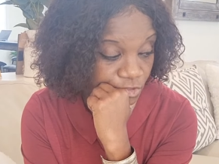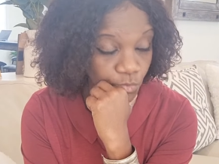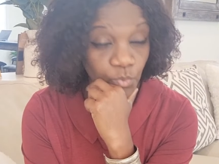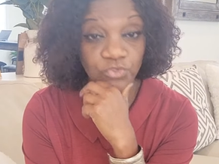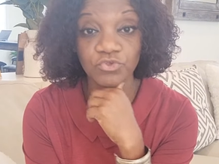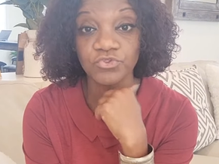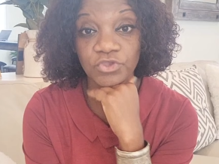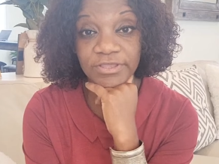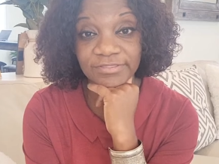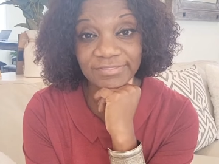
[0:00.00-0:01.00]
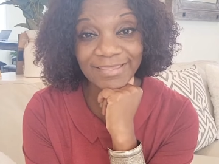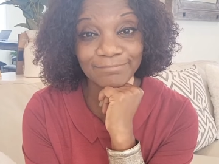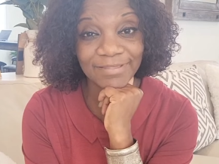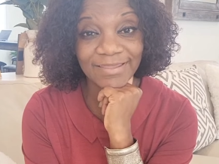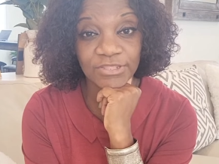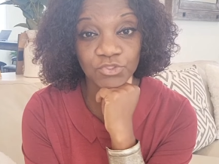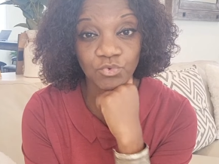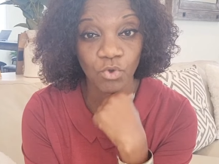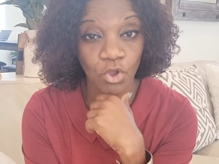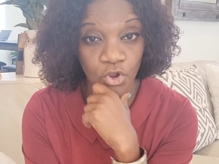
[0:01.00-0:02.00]
when you do your estate planning,
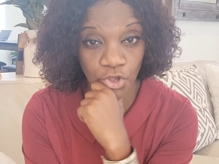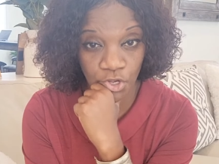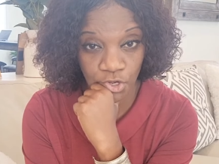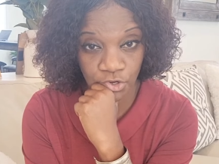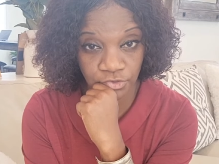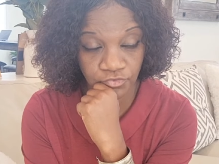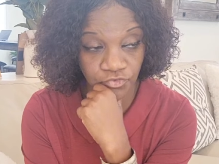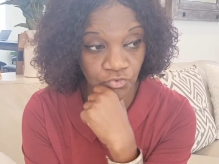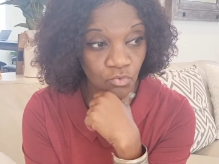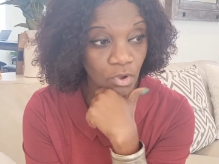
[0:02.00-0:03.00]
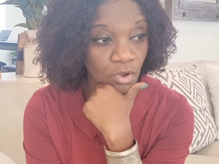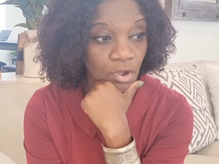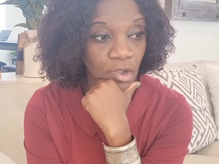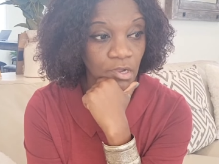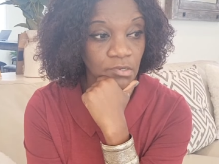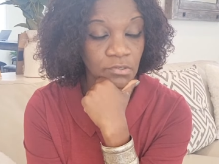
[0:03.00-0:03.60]
you are alert, you are